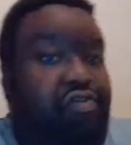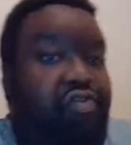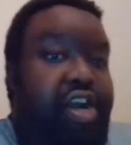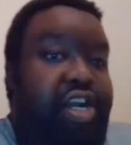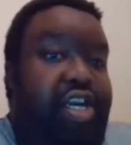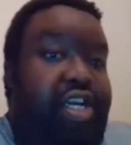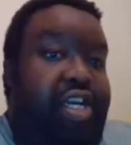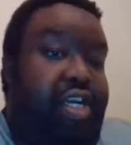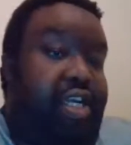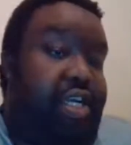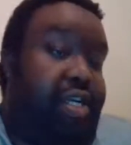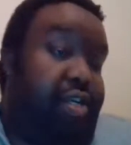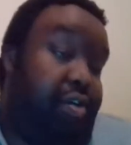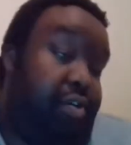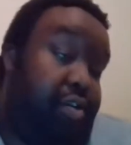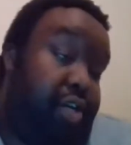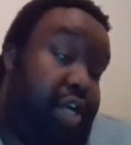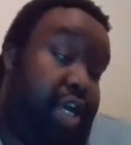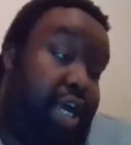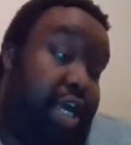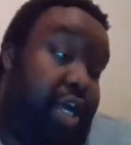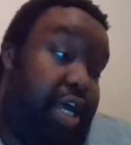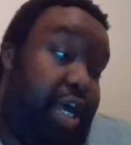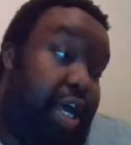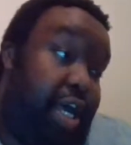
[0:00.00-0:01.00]
graded it
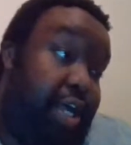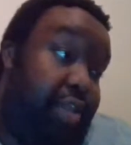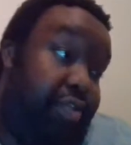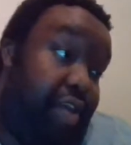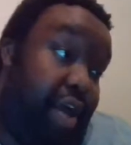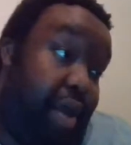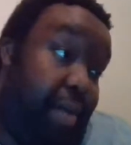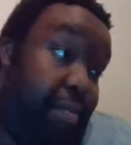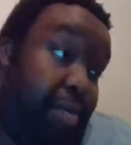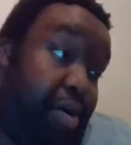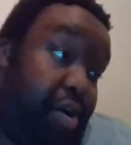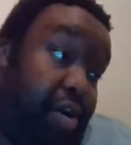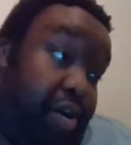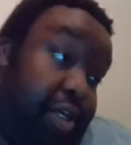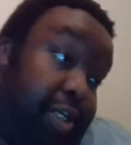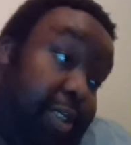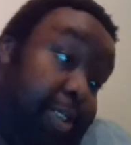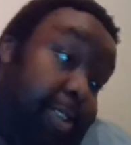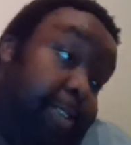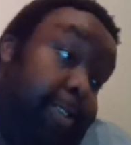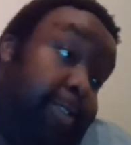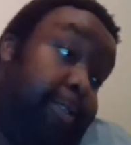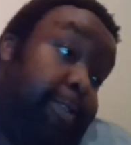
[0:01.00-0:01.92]
at that mark.